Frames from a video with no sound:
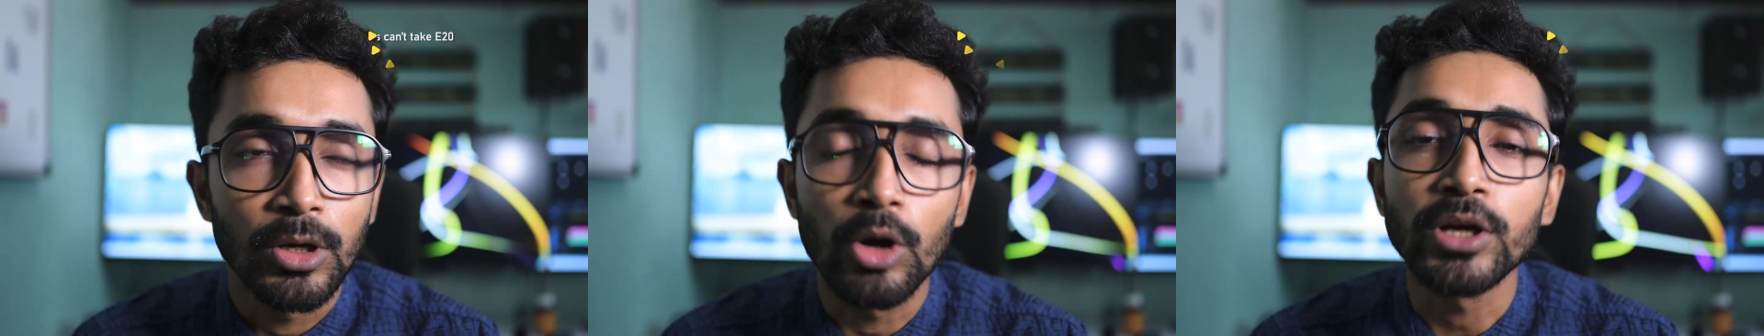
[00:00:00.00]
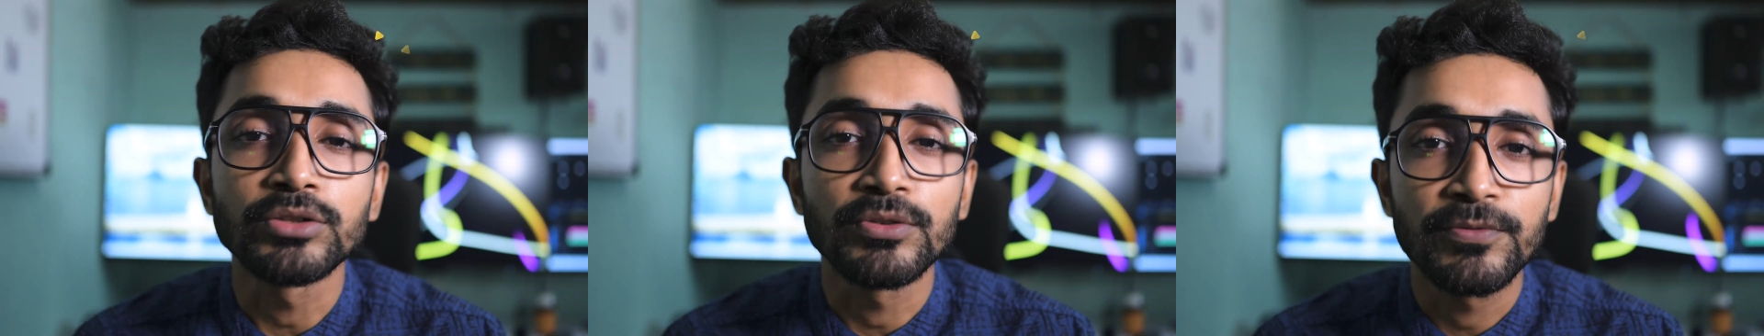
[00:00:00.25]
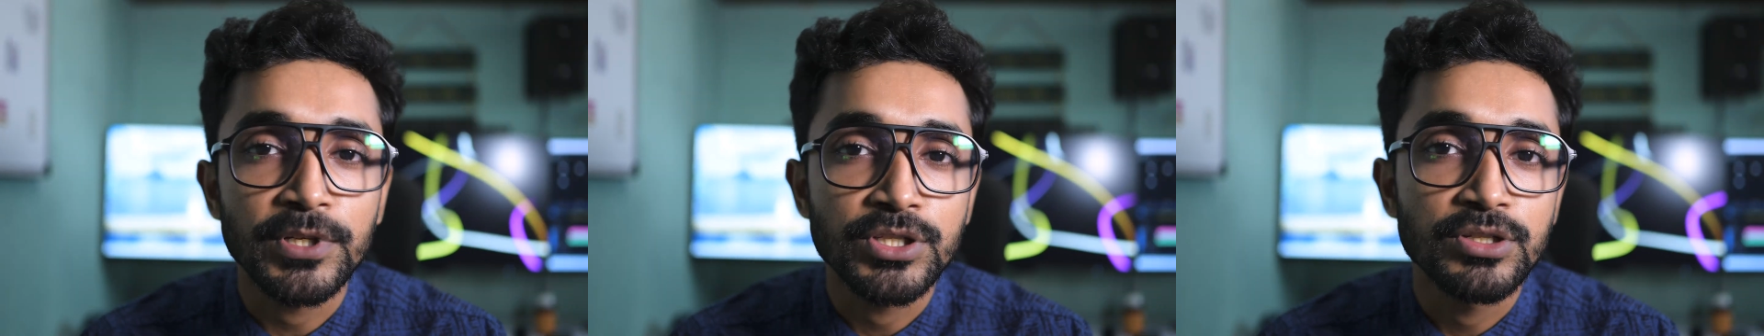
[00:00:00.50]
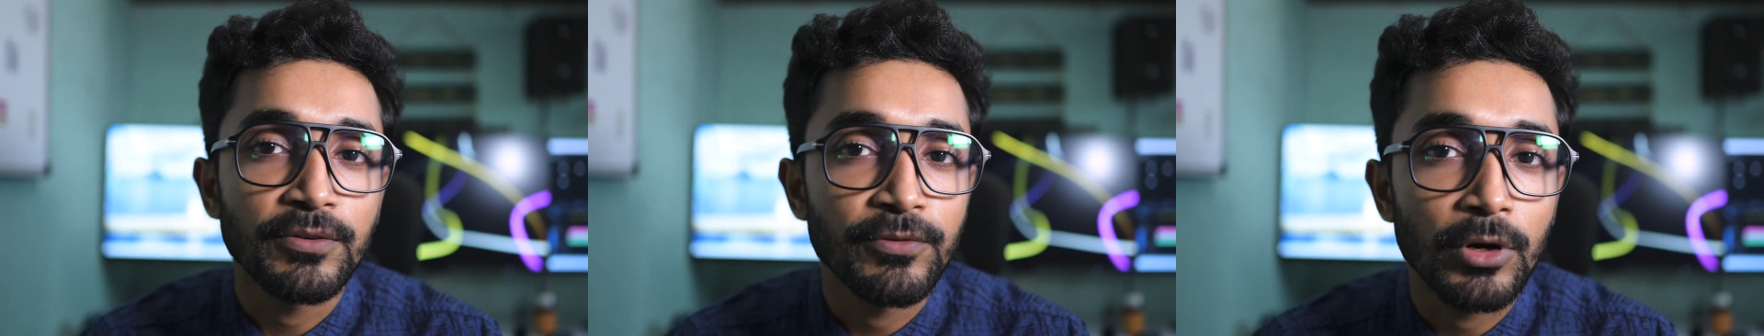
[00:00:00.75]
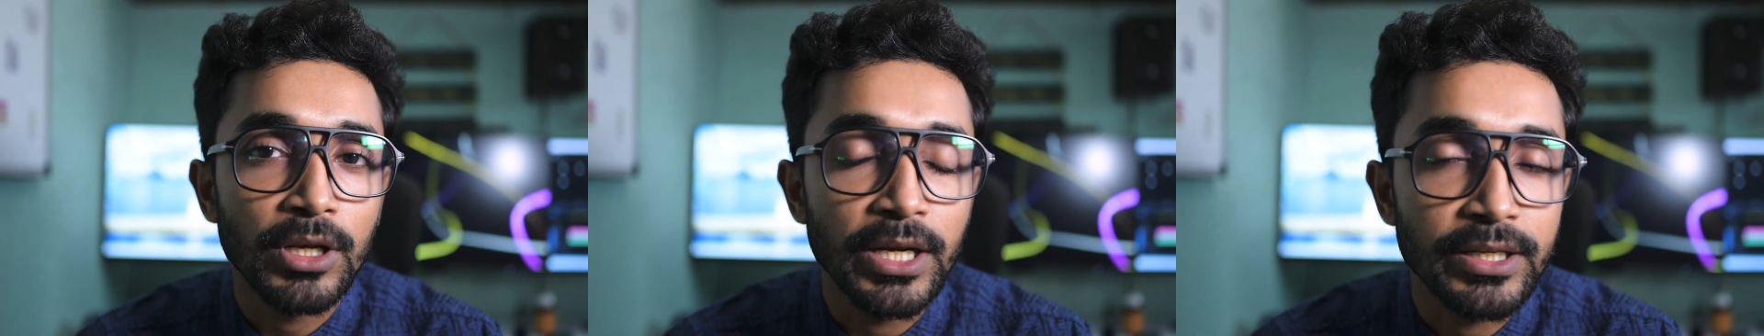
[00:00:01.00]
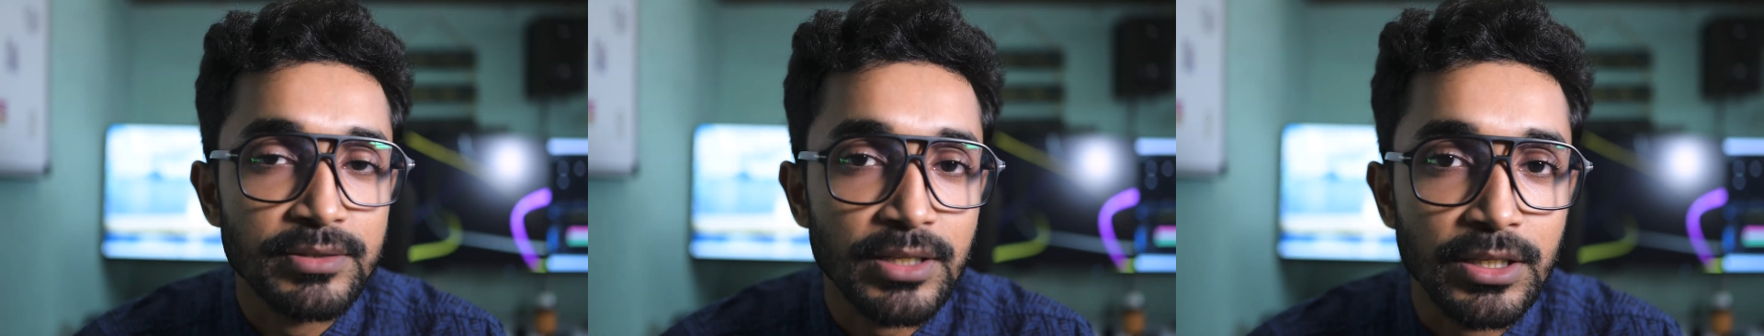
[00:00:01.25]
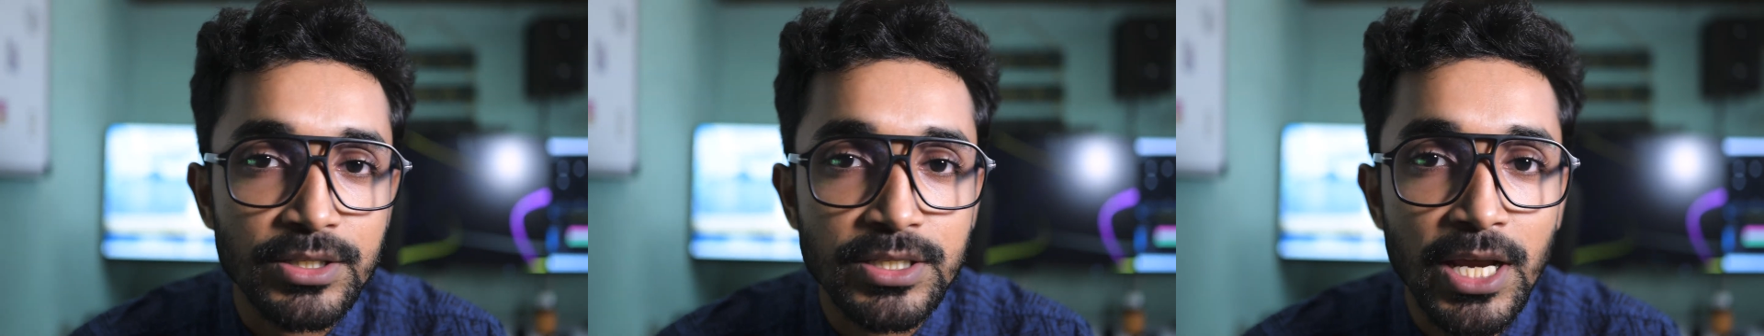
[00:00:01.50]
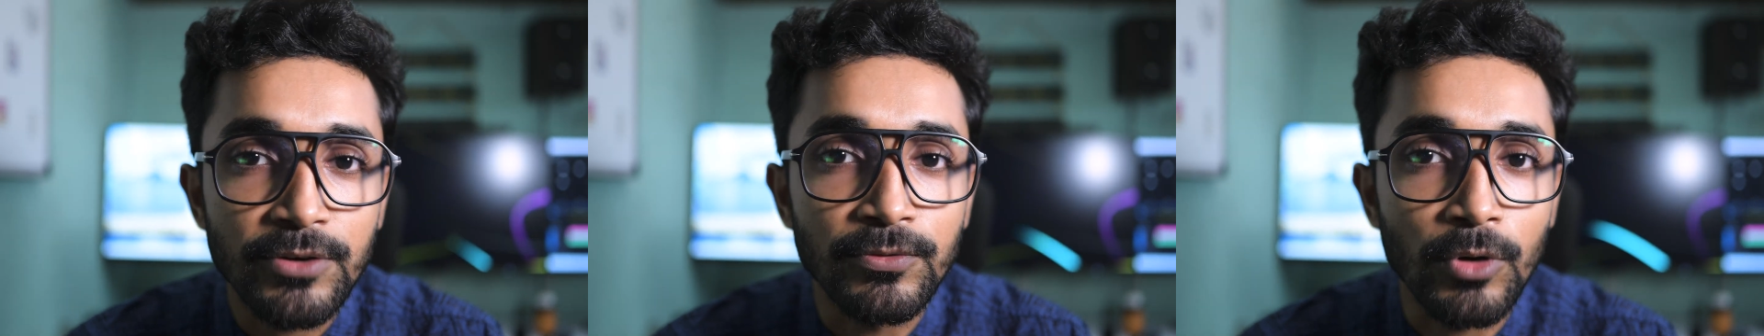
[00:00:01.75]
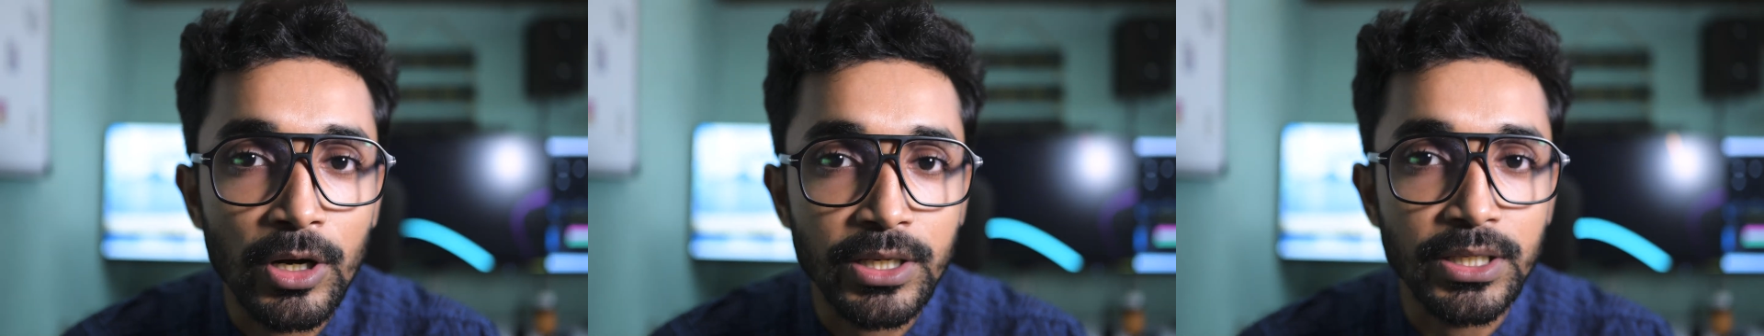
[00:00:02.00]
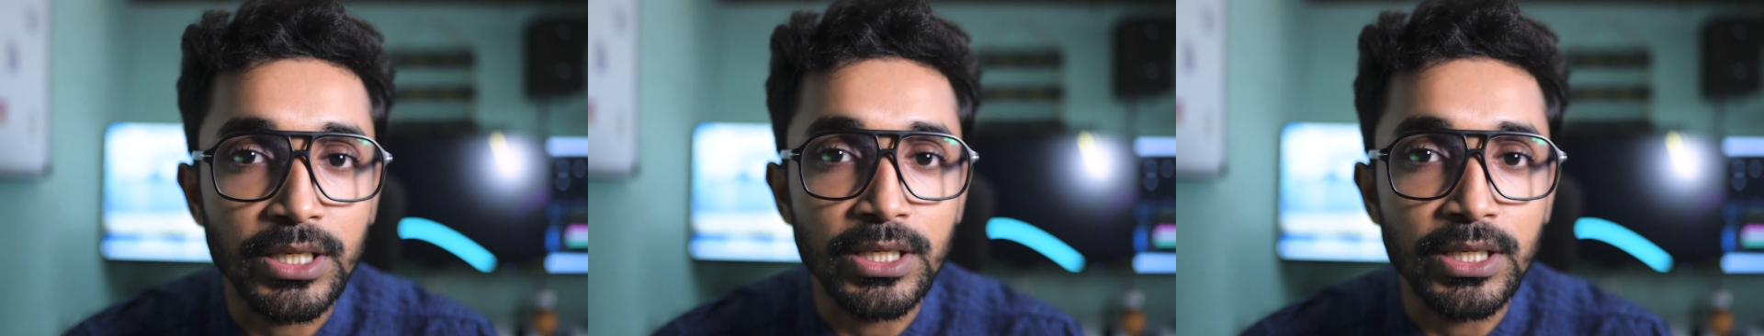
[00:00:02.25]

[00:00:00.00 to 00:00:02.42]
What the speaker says: Okay, so first of all, let us understand what